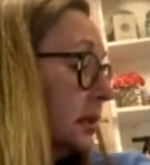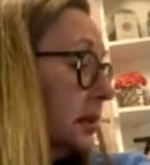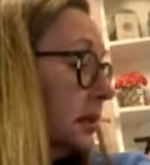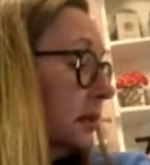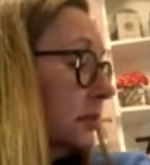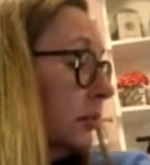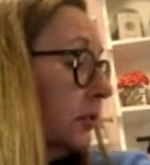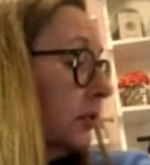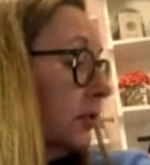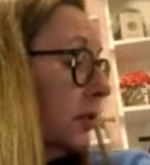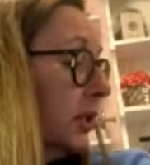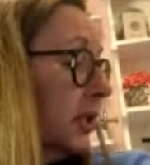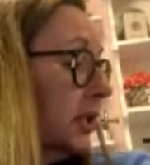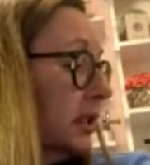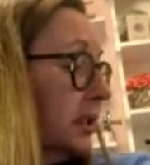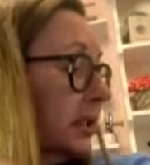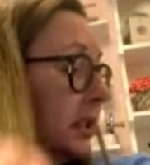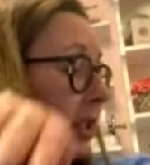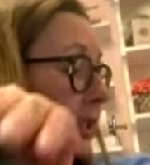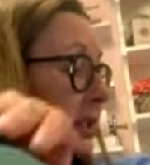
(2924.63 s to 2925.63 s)
with right
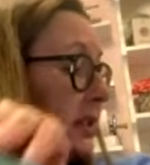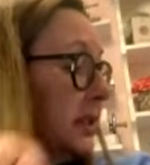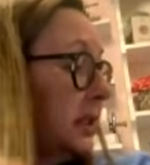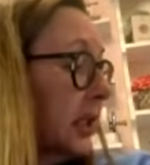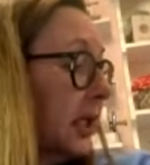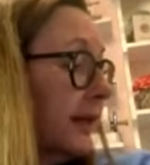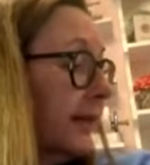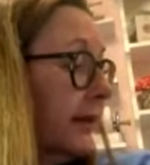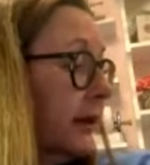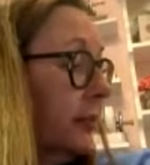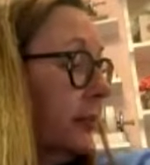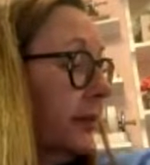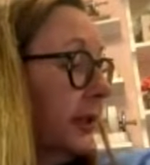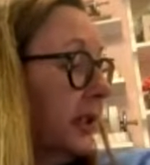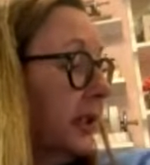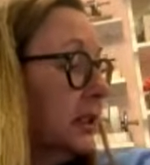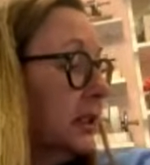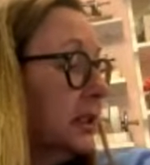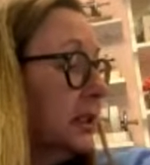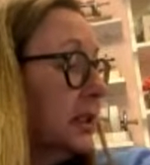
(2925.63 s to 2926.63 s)
sides together,
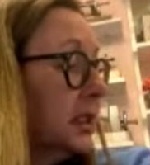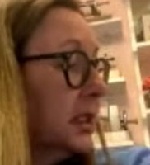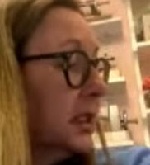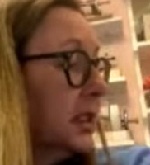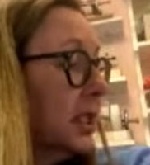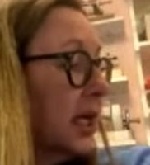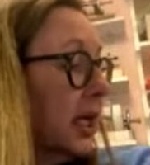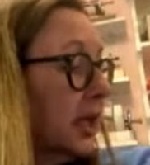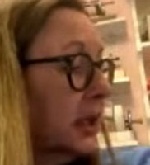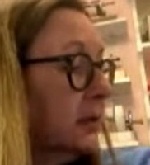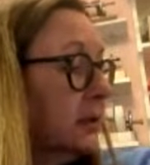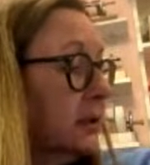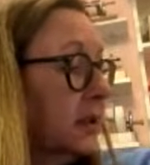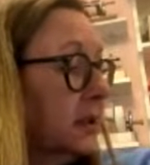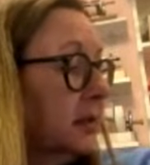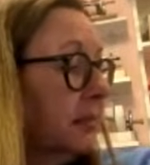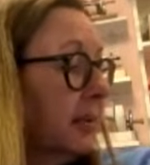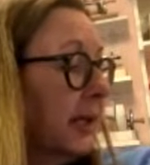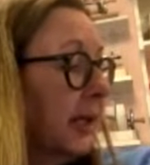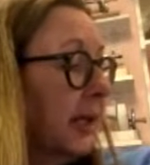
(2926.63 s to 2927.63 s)
place the outer
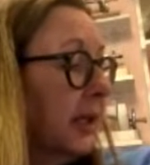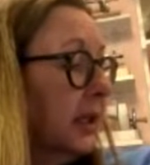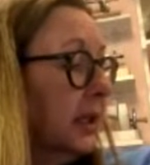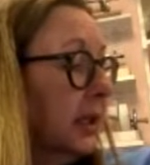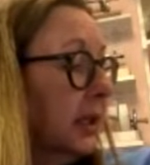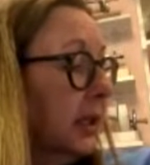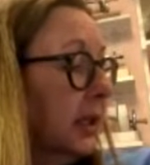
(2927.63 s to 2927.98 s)
bag